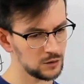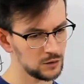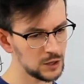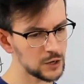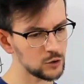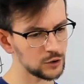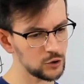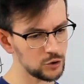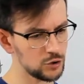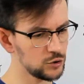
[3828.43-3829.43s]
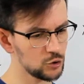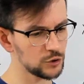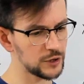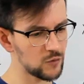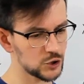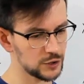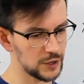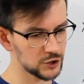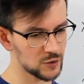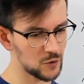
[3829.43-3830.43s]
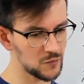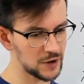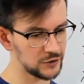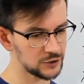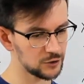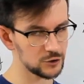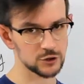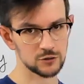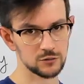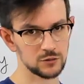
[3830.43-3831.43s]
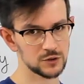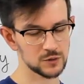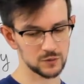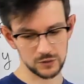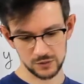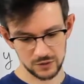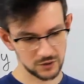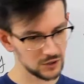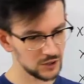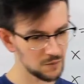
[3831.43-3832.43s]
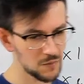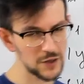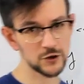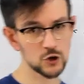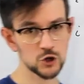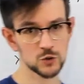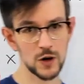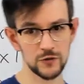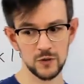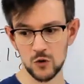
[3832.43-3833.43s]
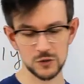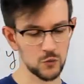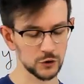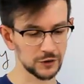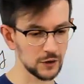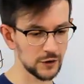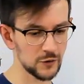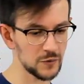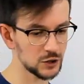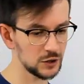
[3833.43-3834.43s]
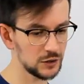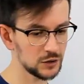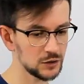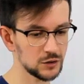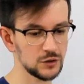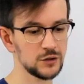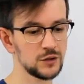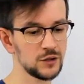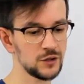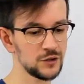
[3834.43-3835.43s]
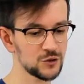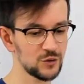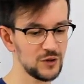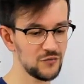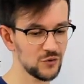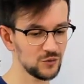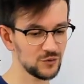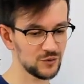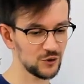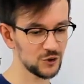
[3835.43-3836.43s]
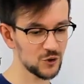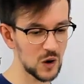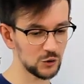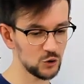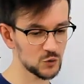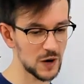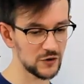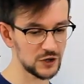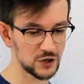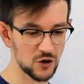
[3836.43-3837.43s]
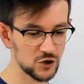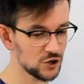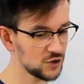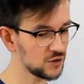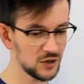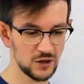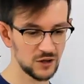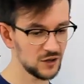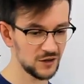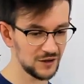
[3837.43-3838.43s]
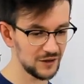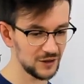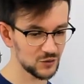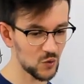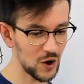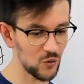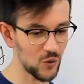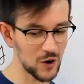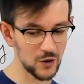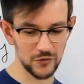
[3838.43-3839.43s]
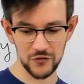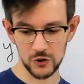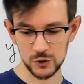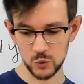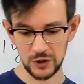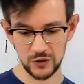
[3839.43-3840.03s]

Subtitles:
Yeah, you can rewatch a lecture about binary search. Binary search is one of the most important algorithms actually. So if you don't know how to use binary search, that's one of the first